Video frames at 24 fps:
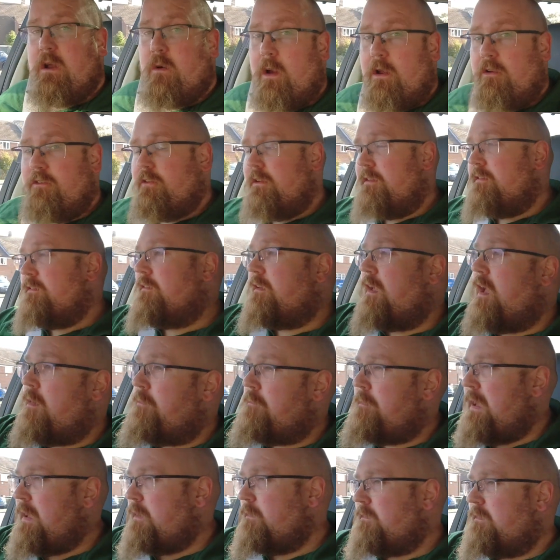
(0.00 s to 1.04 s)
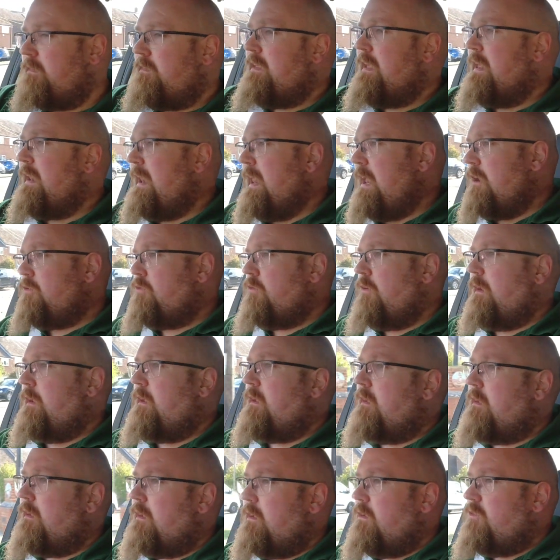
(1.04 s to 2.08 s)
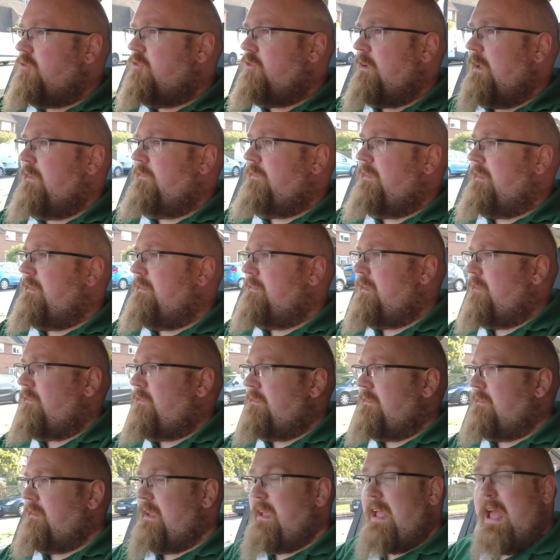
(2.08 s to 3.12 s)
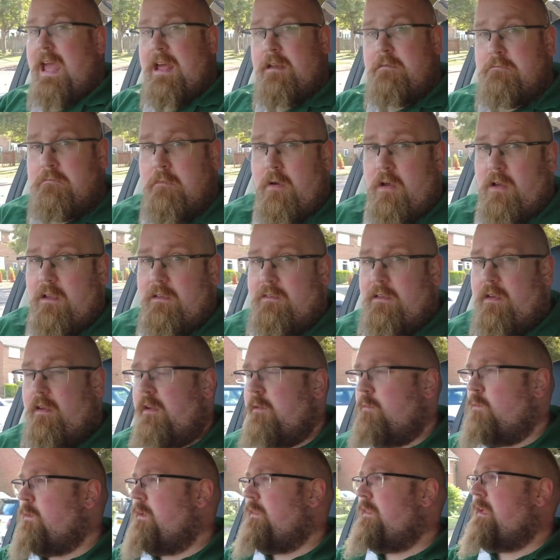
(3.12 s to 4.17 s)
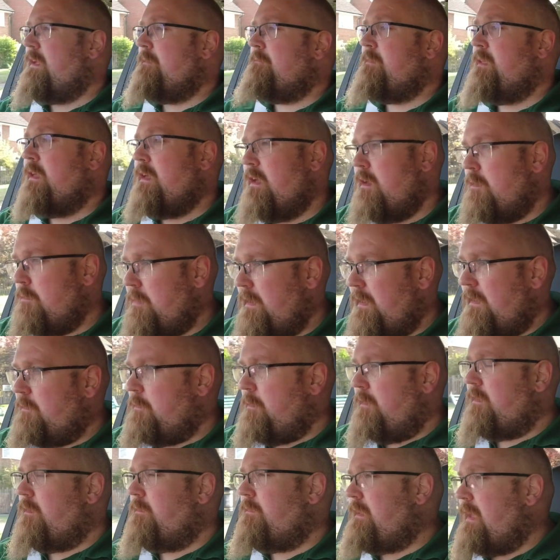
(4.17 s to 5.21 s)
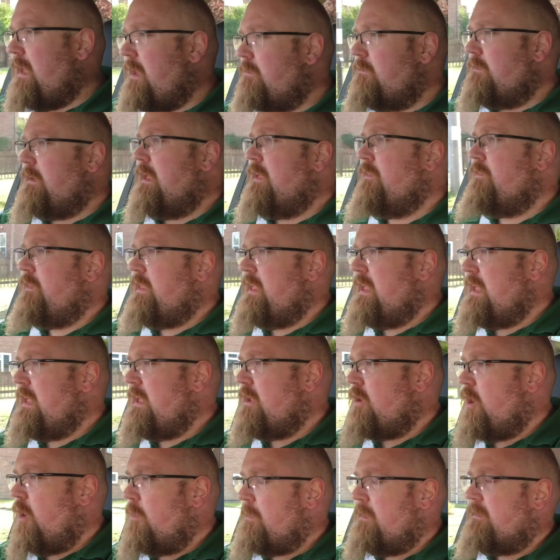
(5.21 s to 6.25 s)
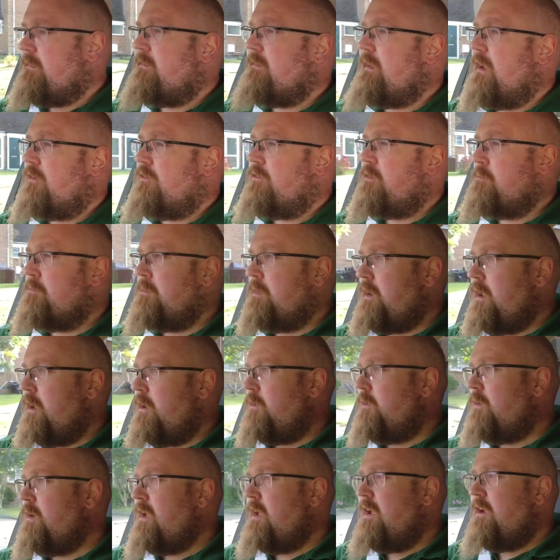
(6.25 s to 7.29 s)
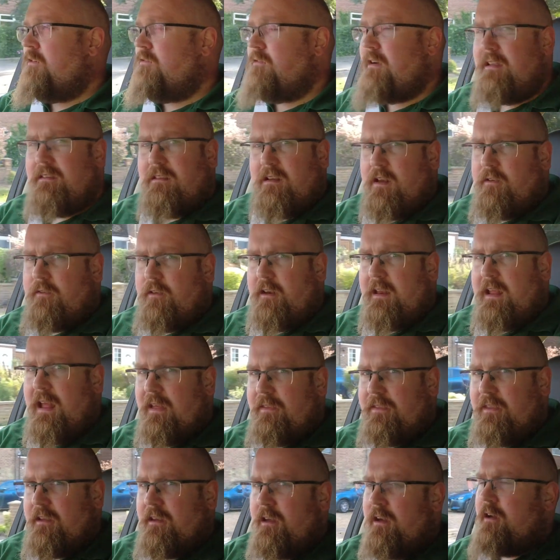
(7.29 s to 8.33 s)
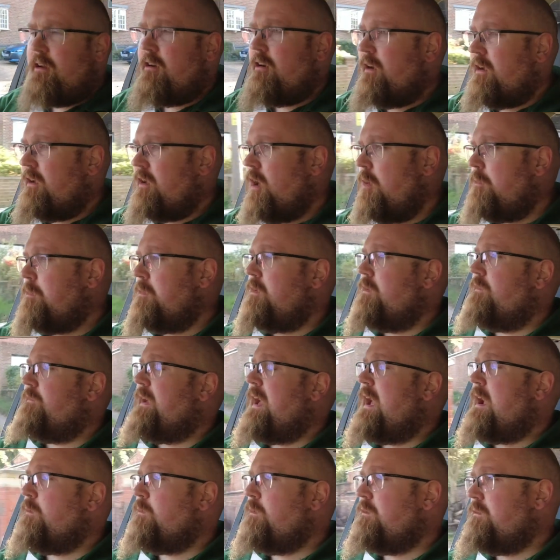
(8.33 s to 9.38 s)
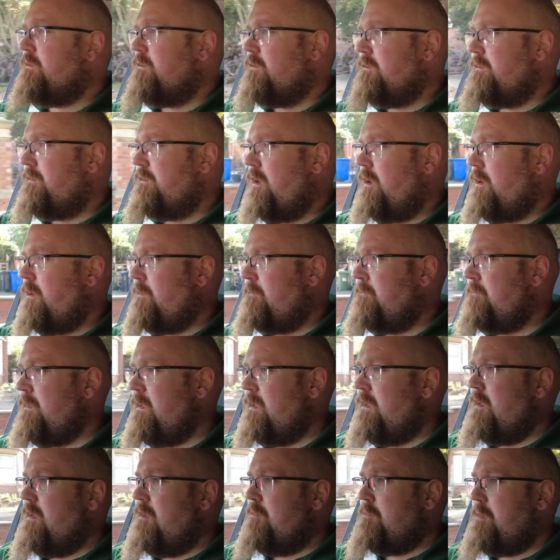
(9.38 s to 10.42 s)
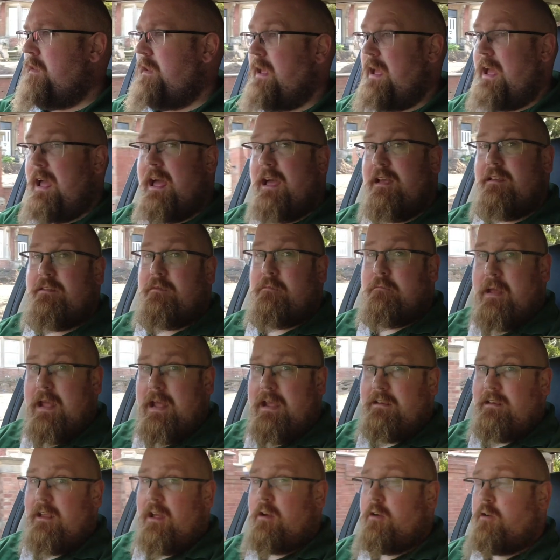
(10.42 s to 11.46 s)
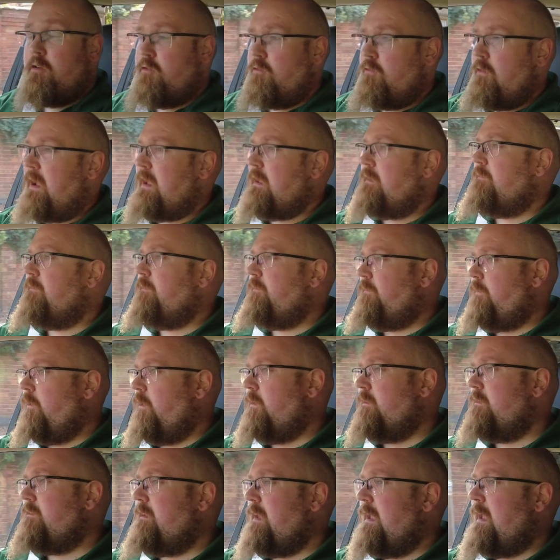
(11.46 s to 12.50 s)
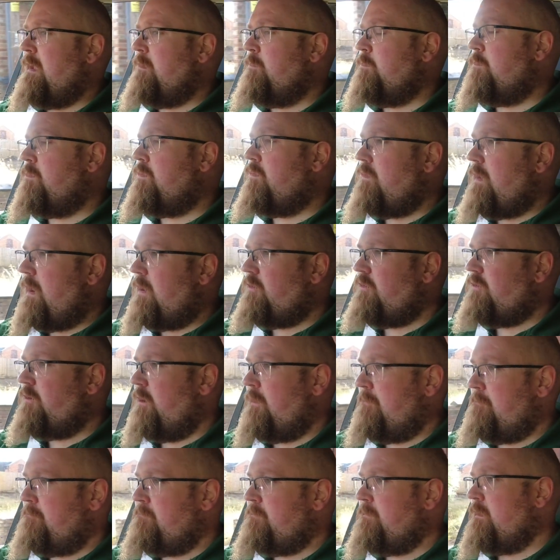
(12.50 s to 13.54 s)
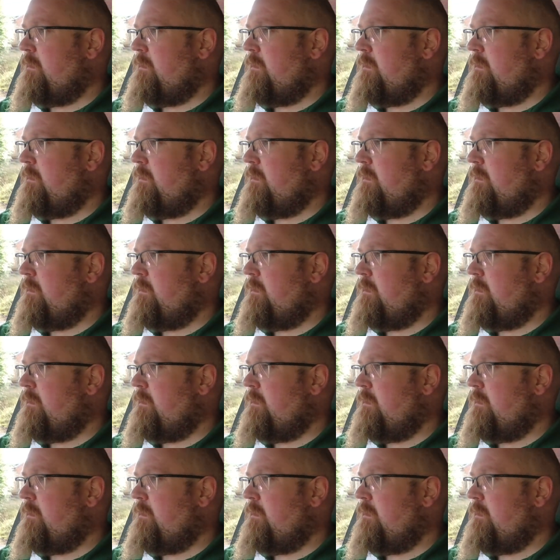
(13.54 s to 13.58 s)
questions about the electric GV70 and my time with it, please put them down in the comments section below. Granted, I've only had the car a couple of hours or so, but it has made a great first impression.